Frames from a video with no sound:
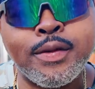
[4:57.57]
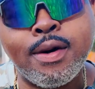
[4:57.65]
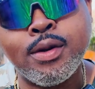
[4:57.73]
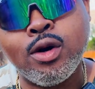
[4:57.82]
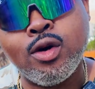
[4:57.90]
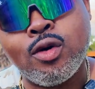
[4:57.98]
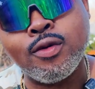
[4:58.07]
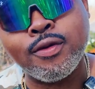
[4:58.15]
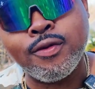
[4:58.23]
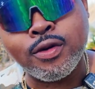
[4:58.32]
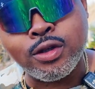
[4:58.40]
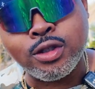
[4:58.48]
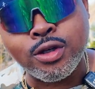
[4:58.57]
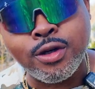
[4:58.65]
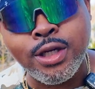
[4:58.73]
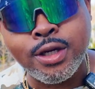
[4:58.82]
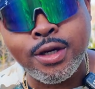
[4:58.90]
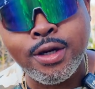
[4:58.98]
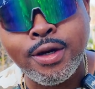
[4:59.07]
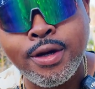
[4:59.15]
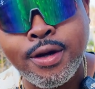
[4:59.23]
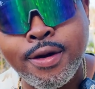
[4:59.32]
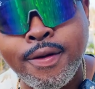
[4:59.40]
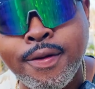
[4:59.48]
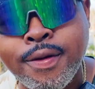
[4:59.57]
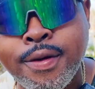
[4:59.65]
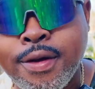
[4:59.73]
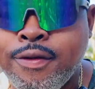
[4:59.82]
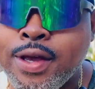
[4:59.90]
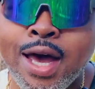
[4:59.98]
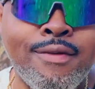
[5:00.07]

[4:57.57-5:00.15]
come along for the journey. If you